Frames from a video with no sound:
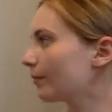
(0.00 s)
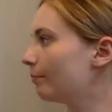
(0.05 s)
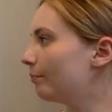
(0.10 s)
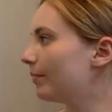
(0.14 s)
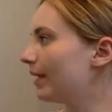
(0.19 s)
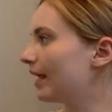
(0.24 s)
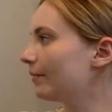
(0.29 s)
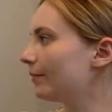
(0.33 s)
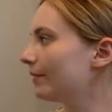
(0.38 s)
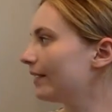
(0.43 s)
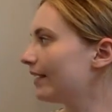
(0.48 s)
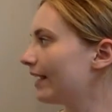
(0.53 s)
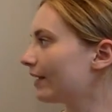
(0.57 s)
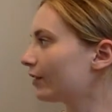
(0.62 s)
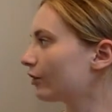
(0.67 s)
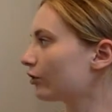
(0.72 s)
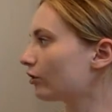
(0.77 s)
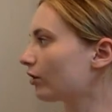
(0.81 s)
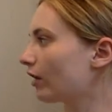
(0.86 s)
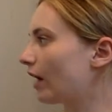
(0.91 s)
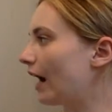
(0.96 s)
Baby
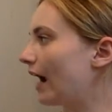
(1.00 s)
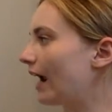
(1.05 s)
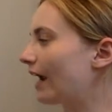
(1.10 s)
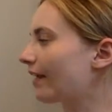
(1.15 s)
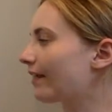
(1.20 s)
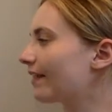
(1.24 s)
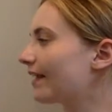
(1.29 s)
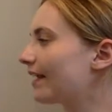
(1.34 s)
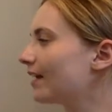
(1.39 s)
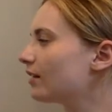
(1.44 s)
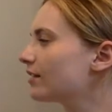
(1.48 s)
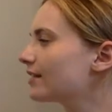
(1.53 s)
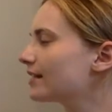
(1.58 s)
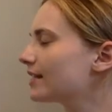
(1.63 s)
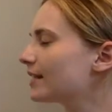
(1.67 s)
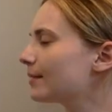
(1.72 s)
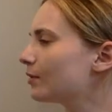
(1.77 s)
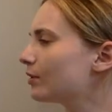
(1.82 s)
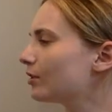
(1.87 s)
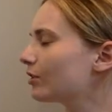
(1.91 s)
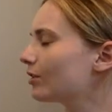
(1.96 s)
and cry. They are
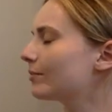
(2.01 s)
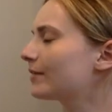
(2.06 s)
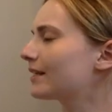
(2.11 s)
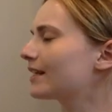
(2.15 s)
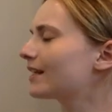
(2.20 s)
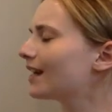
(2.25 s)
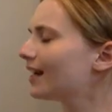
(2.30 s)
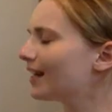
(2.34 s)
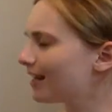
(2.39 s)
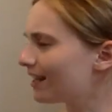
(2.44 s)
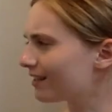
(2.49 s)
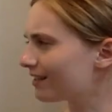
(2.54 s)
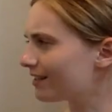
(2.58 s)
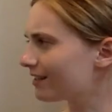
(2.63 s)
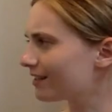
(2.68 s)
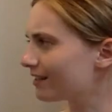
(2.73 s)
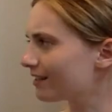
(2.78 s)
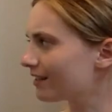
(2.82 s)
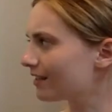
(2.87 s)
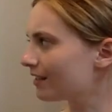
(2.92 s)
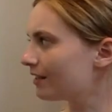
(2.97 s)
similar
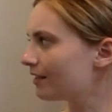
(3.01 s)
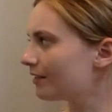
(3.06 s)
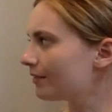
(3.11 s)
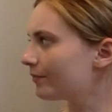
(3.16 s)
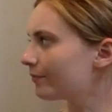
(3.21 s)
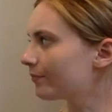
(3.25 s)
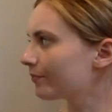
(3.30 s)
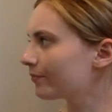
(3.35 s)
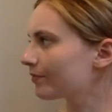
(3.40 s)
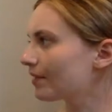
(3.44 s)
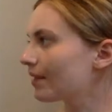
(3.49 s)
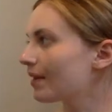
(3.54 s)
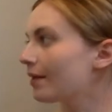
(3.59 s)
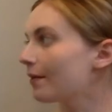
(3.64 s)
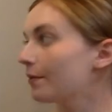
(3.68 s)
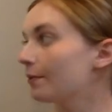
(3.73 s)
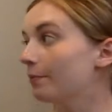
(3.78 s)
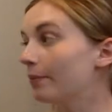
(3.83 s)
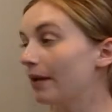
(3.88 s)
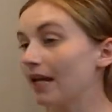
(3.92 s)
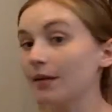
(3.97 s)
because
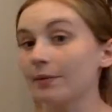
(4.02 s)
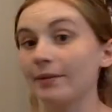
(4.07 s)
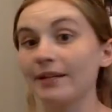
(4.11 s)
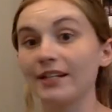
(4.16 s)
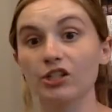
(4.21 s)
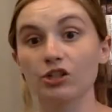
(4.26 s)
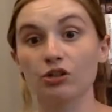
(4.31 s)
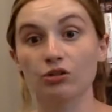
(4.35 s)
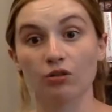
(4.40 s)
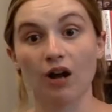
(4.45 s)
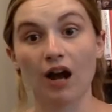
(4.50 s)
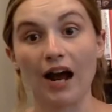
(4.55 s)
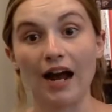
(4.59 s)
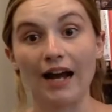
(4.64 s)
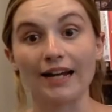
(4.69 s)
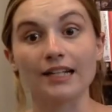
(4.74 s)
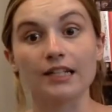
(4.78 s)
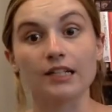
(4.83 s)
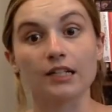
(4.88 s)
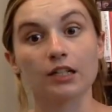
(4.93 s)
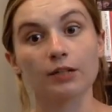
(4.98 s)
babies
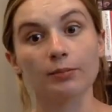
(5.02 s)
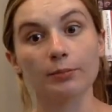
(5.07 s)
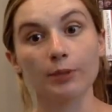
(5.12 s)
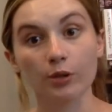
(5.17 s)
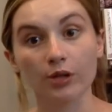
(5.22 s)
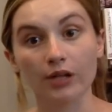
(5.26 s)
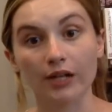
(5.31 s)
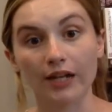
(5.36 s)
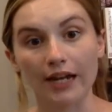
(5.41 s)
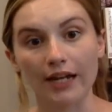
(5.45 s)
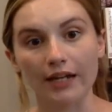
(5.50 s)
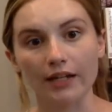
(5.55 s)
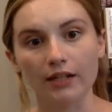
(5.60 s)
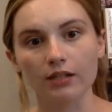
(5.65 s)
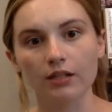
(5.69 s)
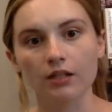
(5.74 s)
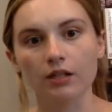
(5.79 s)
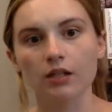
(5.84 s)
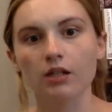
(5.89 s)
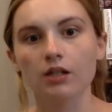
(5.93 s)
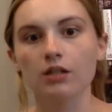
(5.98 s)
cry to communicate.
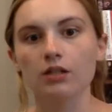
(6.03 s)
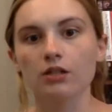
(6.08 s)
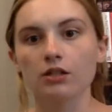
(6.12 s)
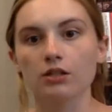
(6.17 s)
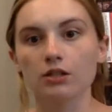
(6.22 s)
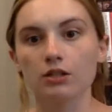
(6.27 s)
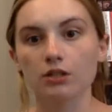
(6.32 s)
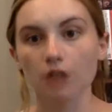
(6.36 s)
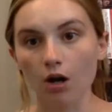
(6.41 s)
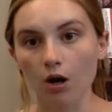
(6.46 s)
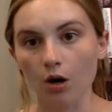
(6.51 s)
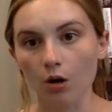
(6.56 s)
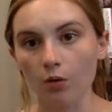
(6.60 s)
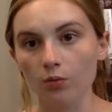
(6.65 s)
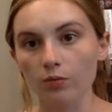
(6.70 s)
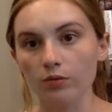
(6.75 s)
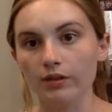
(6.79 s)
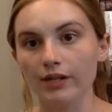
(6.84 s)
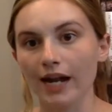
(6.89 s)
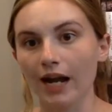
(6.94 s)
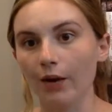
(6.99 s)

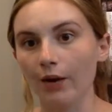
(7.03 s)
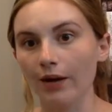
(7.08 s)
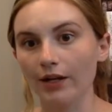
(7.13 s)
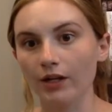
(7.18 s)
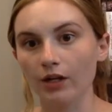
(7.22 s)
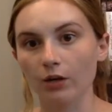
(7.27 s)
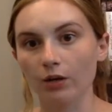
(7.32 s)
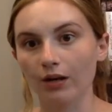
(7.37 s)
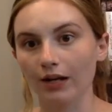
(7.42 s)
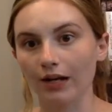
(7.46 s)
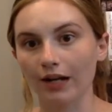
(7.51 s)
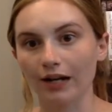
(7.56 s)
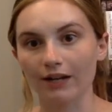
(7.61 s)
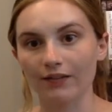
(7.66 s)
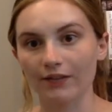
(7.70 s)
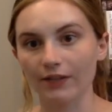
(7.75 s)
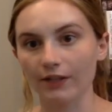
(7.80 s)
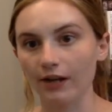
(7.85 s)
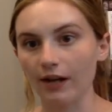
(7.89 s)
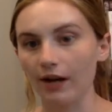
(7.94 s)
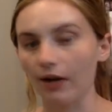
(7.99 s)
So now I know what I got to
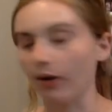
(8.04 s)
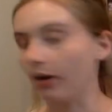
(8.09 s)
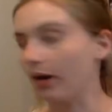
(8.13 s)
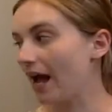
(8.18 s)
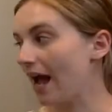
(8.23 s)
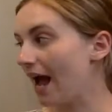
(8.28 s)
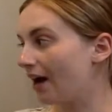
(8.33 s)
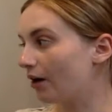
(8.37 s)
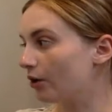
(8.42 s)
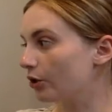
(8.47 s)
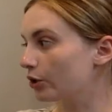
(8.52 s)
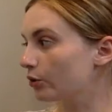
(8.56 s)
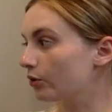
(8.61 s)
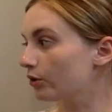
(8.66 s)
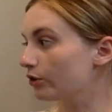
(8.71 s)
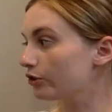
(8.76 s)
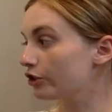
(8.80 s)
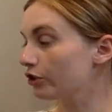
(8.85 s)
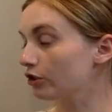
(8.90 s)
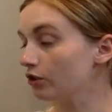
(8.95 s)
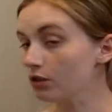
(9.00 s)
figure out. How do
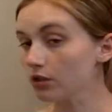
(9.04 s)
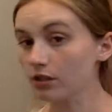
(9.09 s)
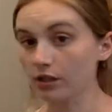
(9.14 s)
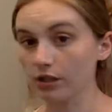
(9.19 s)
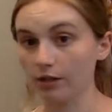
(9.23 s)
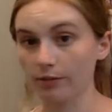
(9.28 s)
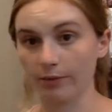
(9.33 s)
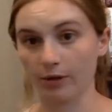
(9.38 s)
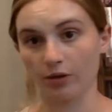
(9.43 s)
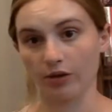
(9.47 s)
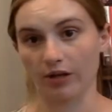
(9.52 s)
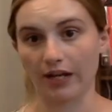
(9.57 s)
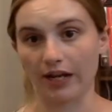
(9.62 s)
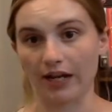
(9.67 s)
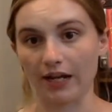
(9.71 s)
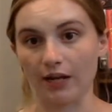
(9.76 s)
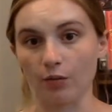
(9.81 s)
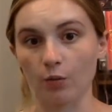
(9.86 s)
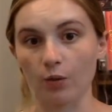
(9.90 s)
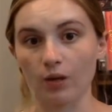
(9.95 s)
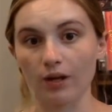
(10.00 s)
adults
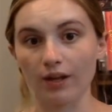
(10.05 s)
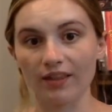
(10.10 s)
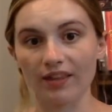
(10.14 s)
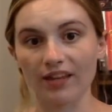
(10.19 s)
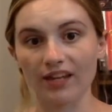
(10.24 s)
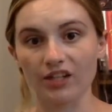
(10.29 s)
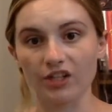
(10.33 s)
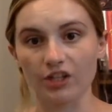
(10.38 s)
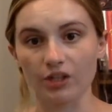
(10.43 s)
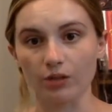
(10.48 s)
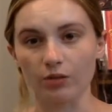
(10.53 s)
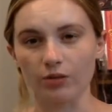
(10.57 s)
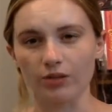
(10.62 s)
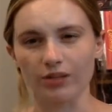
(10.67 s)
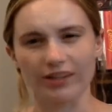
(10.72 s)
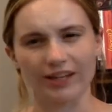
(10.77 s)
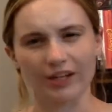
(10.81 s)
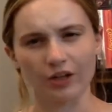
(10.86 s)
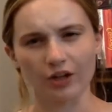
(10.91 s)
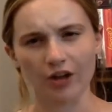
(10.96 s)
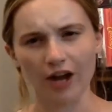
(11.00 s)
communicate? What do? Do
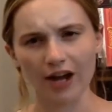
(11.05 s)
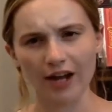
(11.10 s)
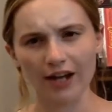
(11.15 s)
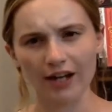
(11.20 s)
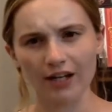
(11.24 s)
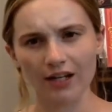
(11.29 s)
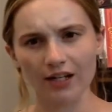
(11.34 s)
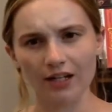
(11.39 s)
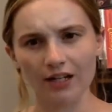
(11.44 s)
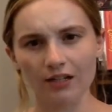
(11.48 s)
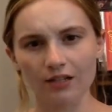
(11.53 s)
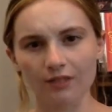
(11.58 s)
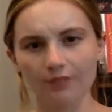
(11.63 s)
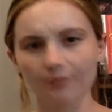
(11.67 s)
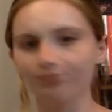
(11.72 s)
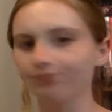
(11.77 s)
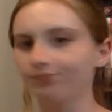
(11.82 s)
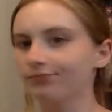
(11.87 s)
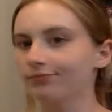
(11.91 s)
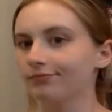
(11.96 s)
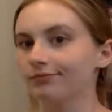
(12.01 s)
they cry?
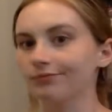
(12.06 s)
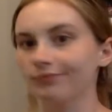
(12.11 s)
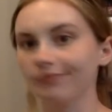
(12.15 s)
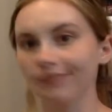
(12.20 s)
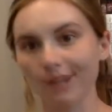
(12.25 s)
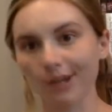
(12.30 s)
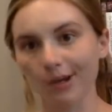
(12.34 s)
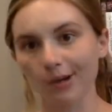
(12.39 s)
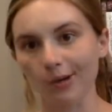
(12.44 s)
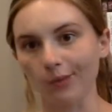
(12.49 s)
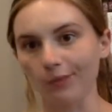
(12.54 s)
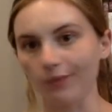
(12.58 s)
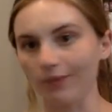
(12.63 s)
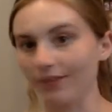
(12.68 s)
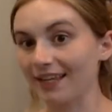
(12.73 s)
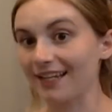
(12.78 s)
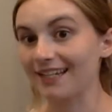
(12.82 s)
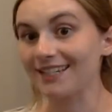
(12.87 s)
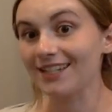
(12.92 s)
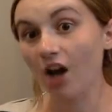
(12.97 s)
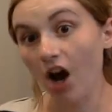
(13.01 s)
No,
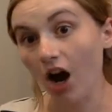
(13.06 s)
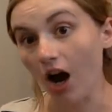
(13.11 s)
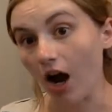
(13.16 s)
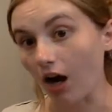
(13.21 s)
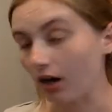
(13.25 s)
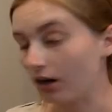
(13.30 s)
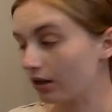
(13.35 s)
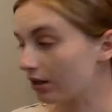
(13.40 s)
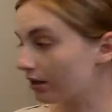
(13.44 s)
they talk.